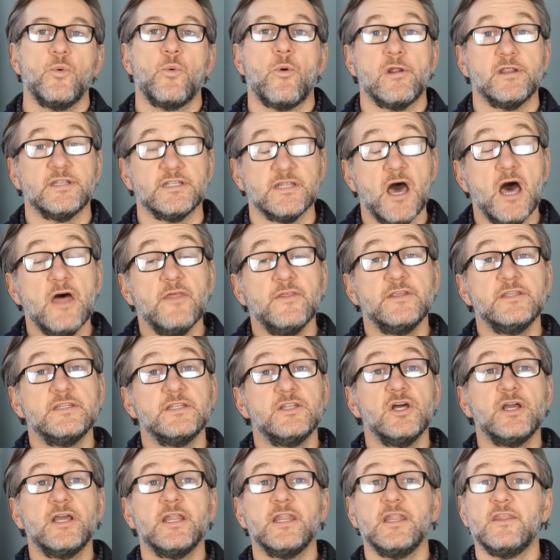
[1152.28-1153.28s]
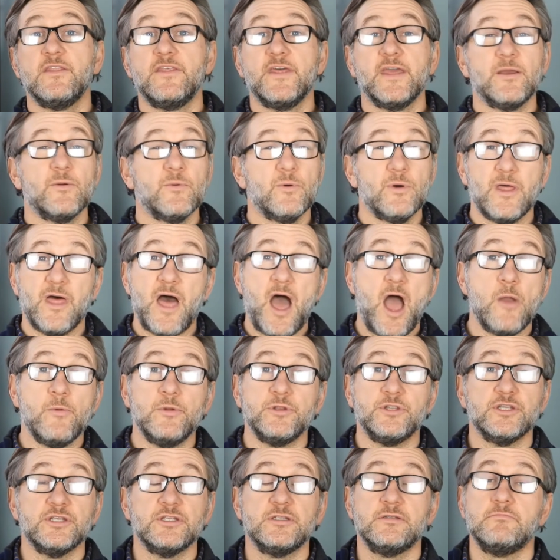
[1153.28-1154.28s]
Whereas others look at it and think, well, I
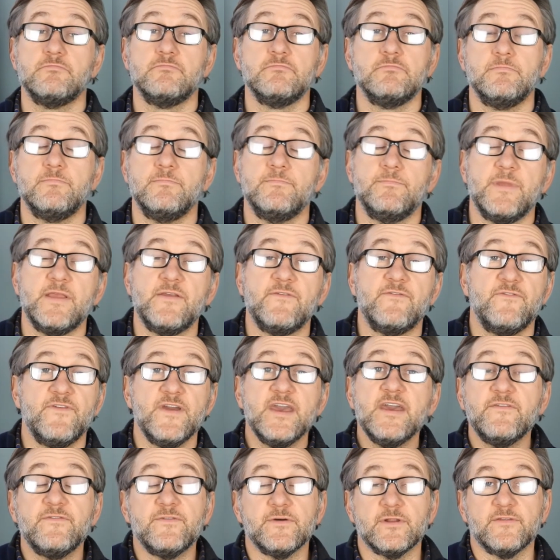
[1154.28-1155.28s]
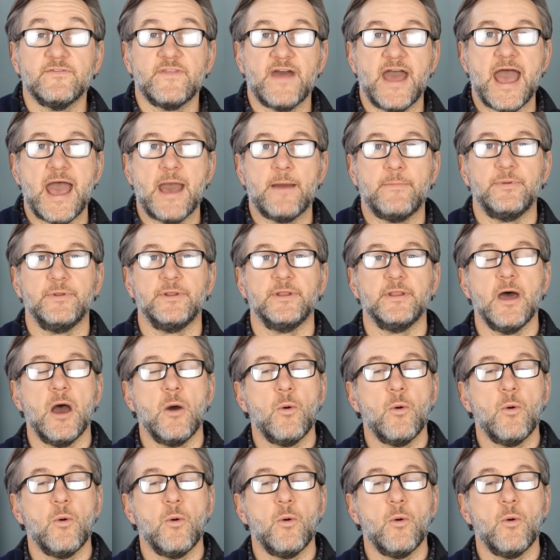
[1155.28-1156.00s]
would just be fearful if that happened.